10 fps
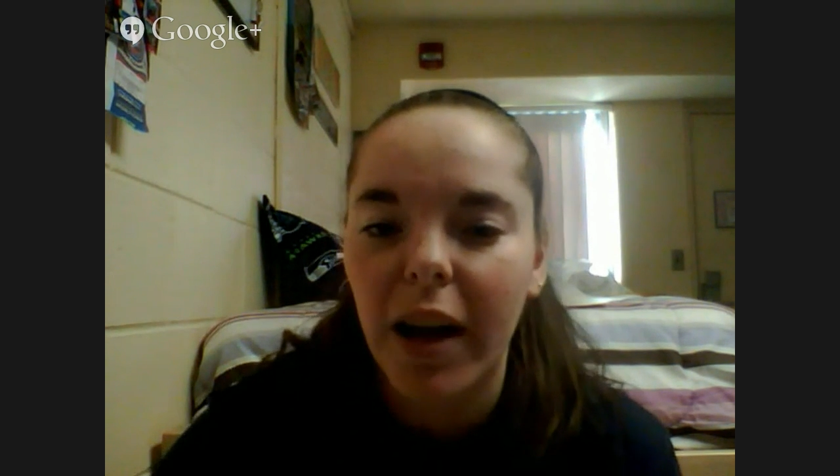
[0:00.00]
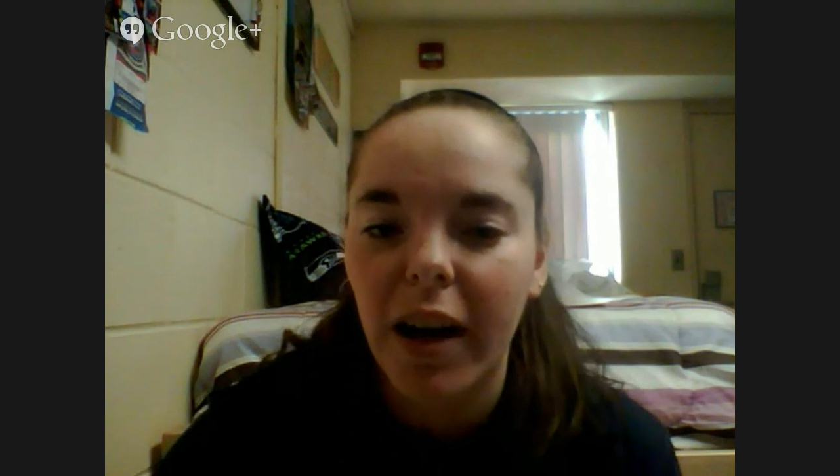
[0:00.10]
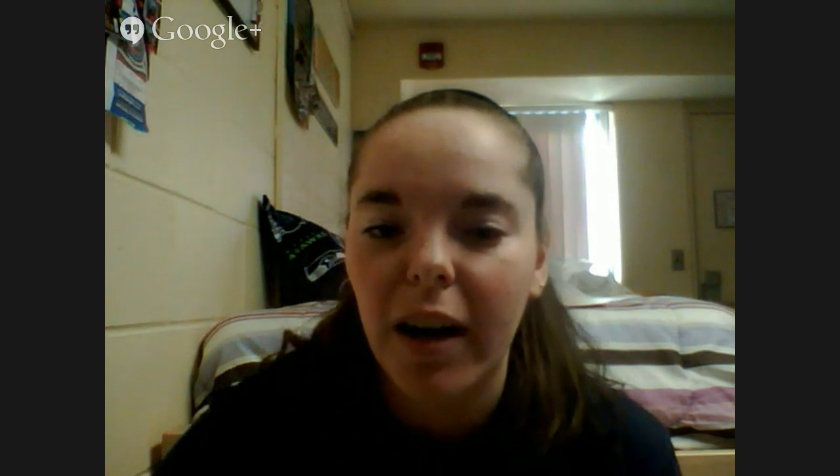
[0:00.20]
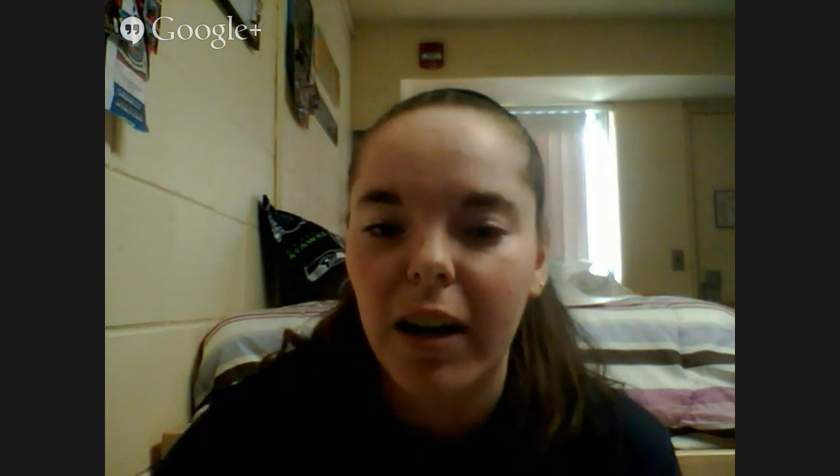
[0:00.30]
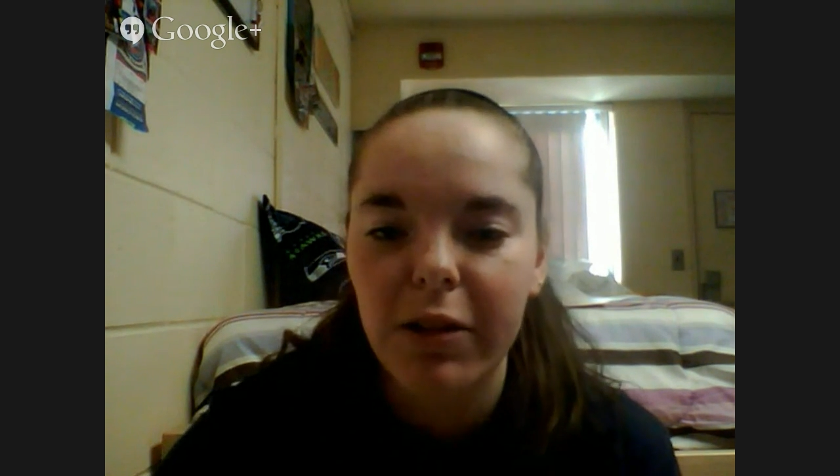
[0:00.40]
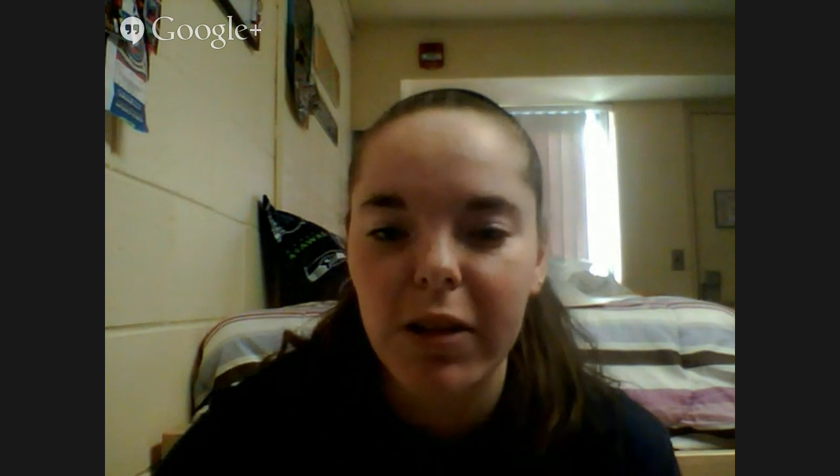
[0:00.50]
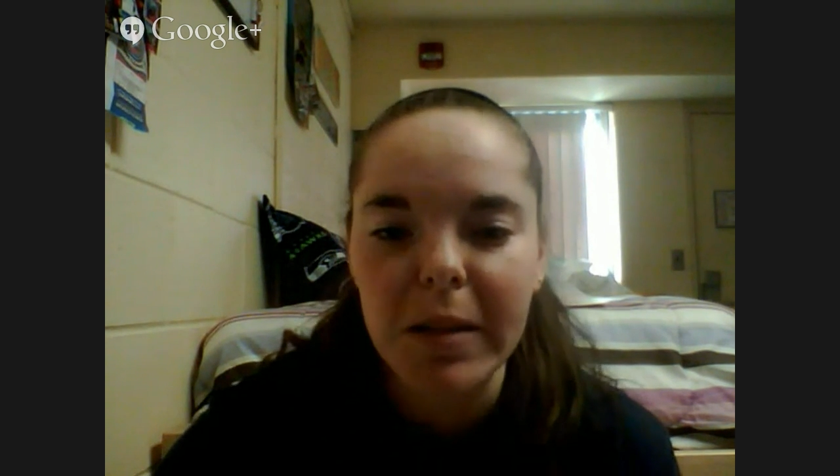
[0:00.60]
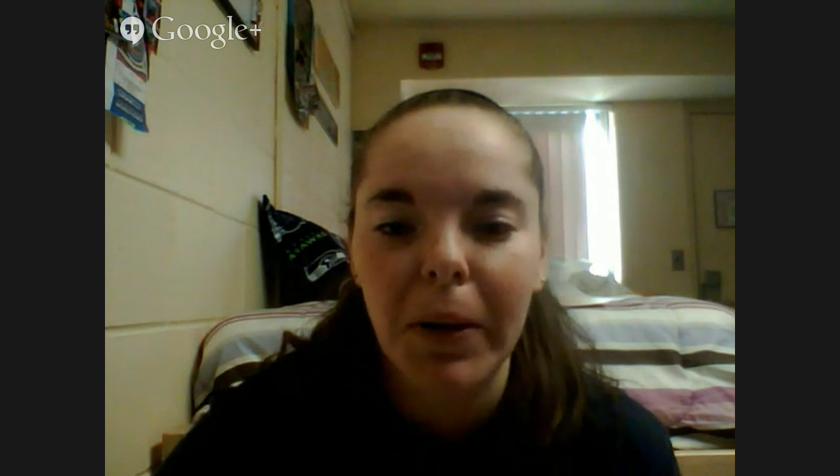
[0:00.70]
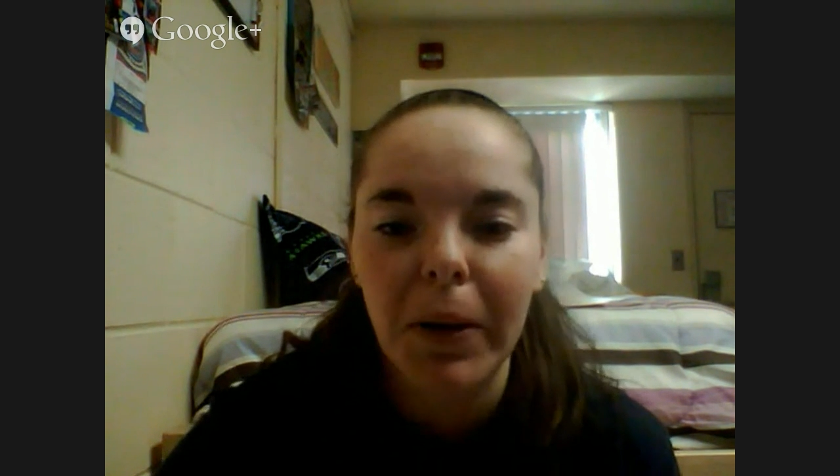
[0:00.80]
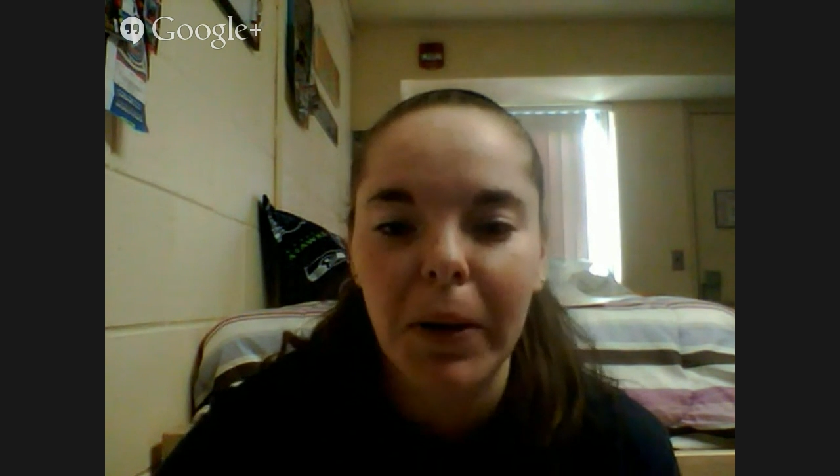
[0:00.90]
had no
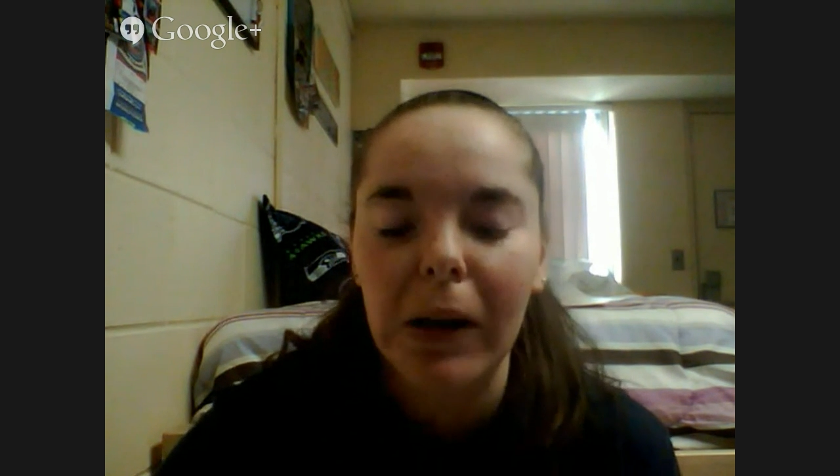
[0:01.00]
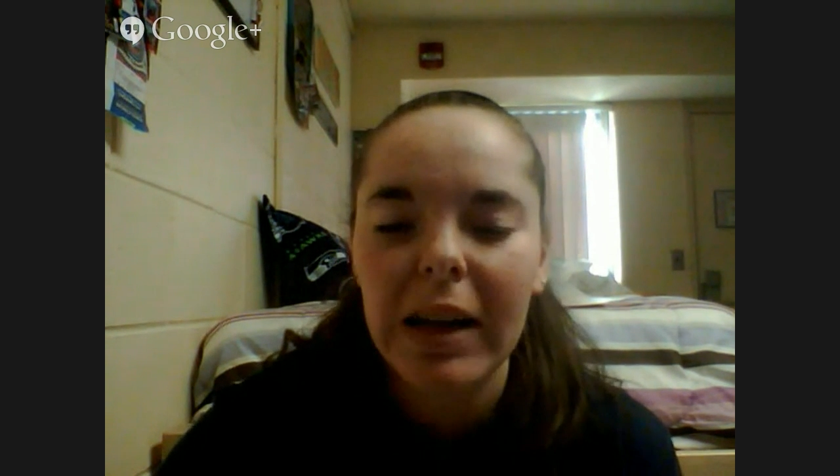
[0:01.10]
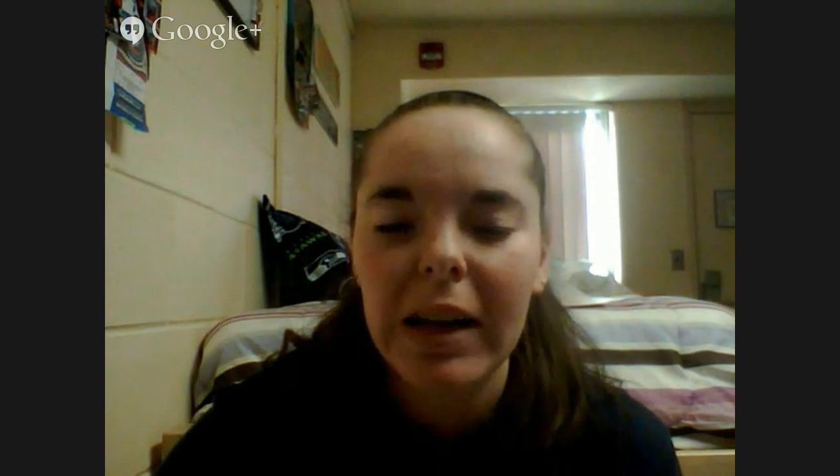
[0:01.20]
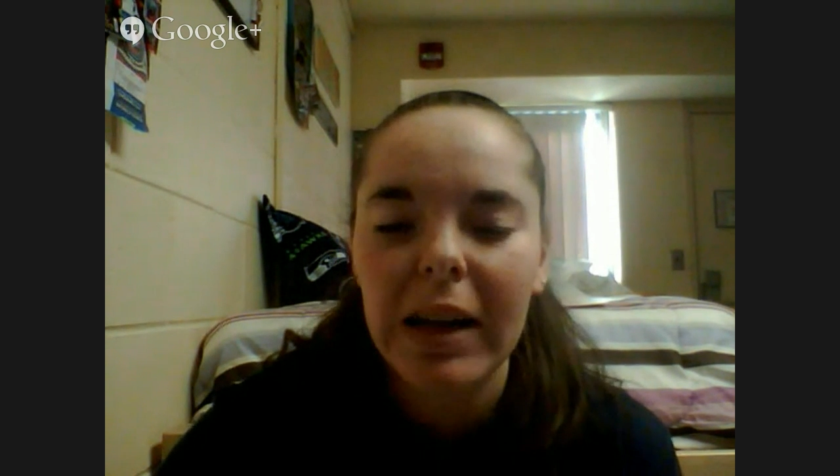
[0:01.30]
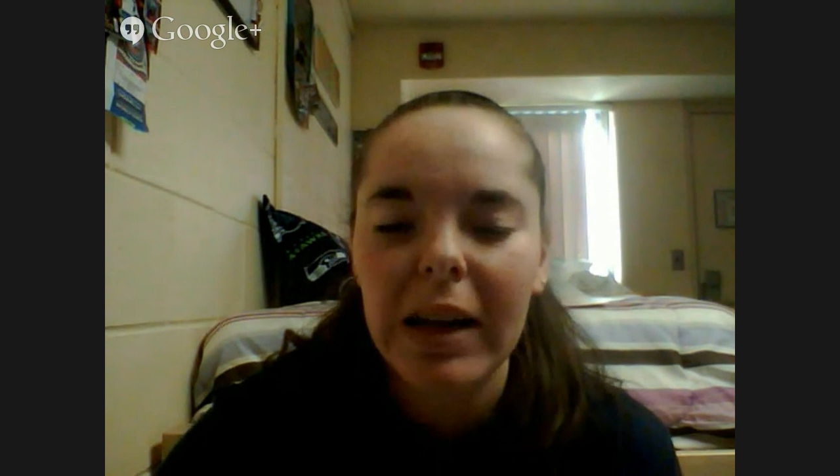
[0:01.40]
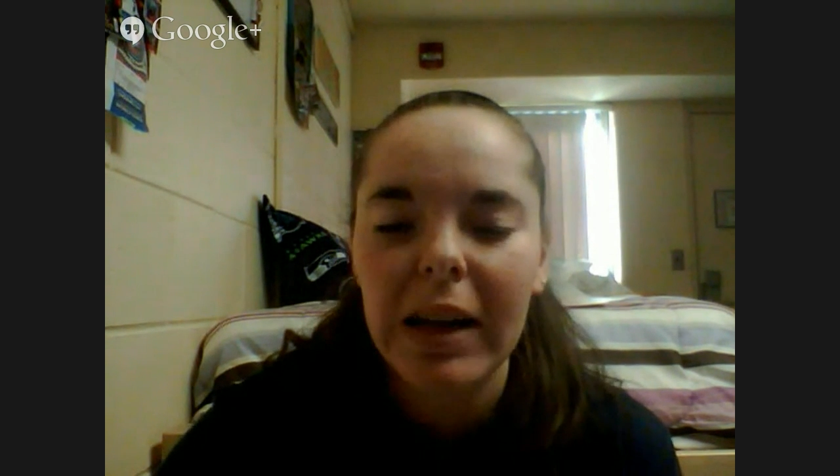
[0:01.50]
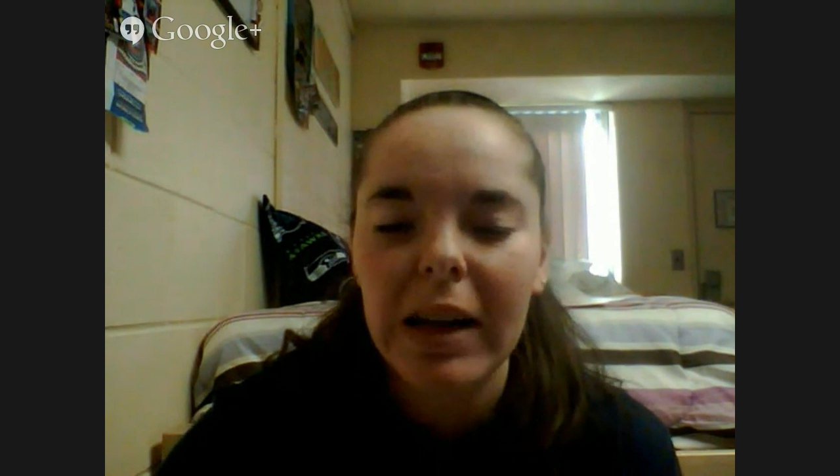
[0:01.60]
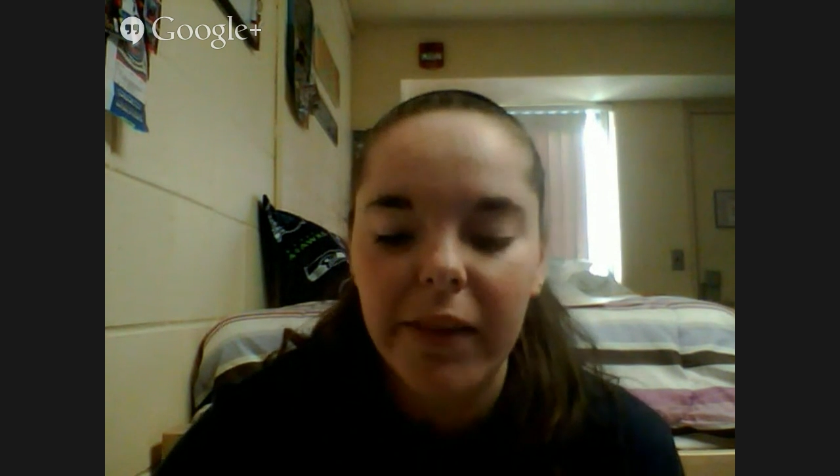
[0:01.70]
hair, he was bald,